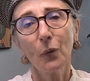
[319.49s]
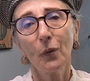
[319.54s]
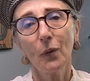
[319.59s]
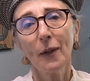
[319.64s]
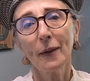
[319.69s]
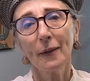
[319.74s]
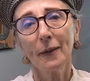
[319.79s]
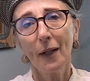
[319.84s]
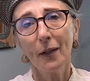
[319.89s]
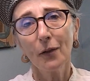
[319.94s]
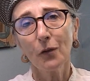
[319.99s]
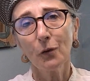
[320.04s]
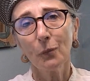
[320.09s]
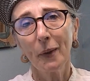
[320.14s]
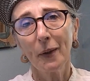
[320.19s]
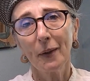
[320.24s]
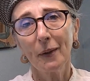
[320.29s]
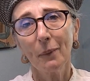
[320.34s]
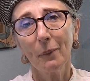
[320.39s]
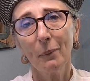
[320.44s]
attachment,
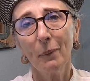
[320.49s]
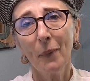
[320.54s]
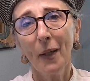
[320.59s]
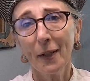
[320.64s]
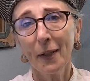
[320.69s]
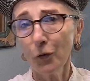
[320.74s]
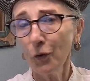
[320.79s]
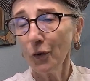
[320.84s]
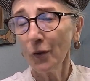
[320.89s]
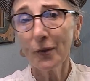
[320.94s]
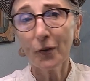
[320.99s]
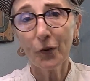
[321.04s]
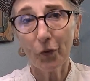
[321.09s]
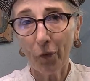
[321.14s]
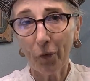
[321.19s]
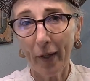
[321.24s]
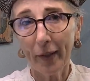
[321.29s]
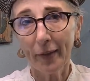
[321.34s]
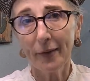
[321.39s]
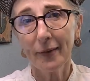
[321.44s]
managing
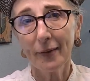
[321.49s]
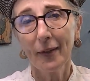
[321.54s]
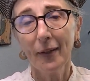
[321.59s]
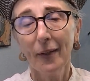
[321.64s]
stress,